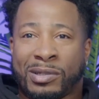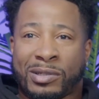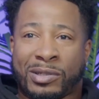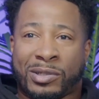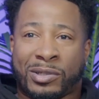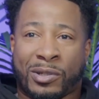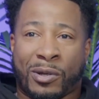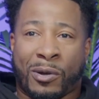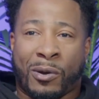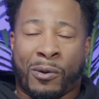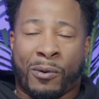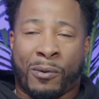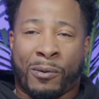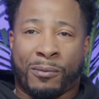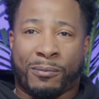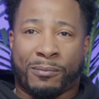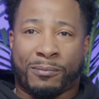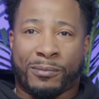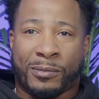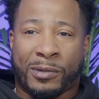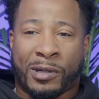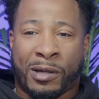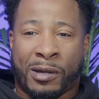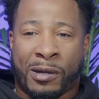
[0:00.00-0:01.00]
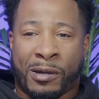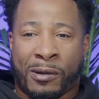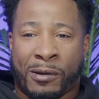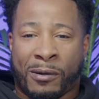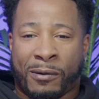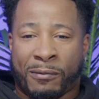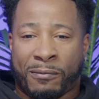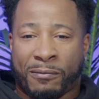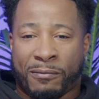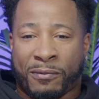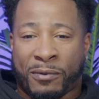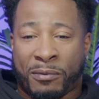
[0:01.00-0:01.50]
So
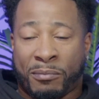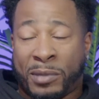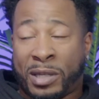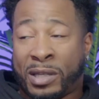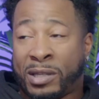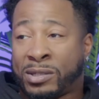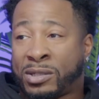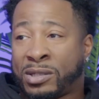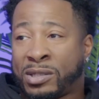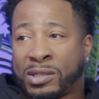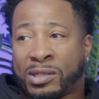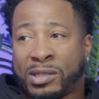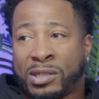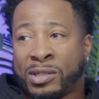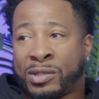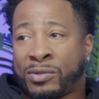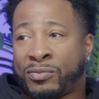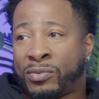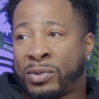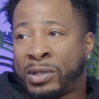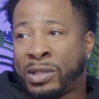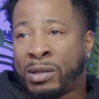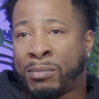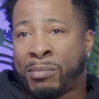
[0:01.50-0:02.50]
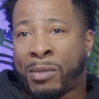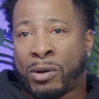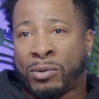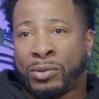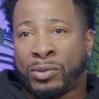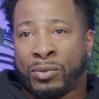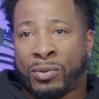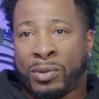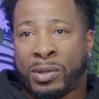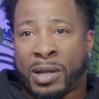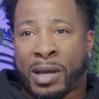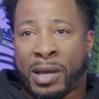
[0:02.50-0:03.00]
um, for me, it's just it's really about
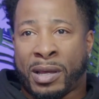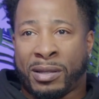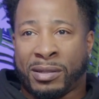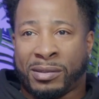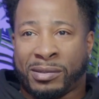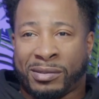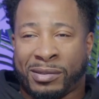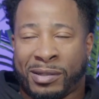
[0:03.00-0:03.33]
doing that.